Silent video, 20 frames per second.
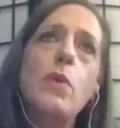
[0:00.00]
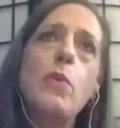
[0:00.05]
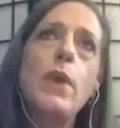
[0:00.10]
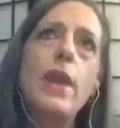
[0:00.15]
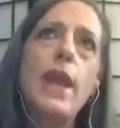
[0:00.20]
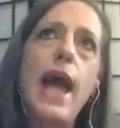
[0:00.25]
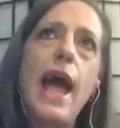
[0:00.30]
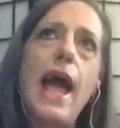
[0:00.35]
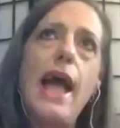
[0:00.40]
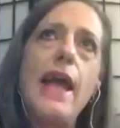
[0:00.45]

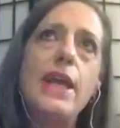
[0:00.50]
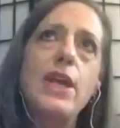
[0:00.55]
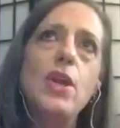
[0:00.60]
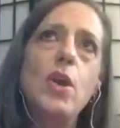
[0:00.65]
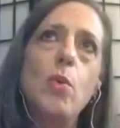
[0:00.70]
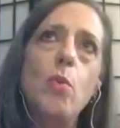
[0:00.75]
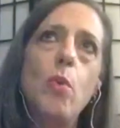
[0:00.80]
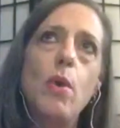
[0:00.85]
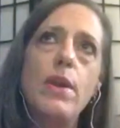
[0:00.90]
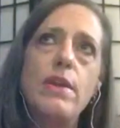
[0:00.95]
what I, you
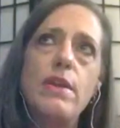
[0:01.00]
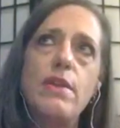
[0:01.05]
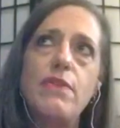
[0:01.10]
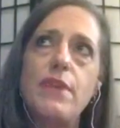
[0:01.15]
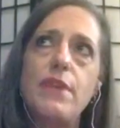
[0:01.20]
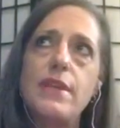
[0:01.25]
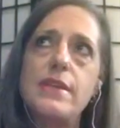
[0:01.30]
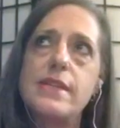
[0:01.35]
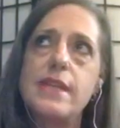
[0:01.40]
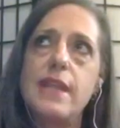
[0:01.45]
know, one of the
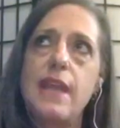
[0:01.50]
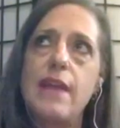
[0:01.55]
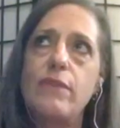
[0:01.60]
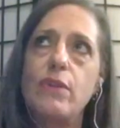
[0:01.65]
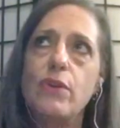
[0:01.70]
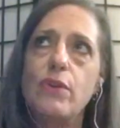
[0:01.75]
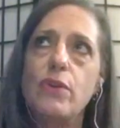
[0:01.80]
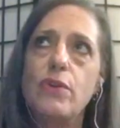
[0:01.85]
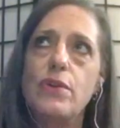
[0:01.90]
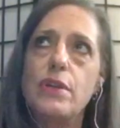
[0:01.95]
things that I've
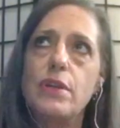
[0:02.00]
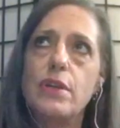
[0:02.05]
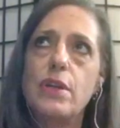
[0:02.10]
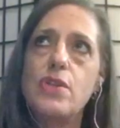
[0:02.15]
learned,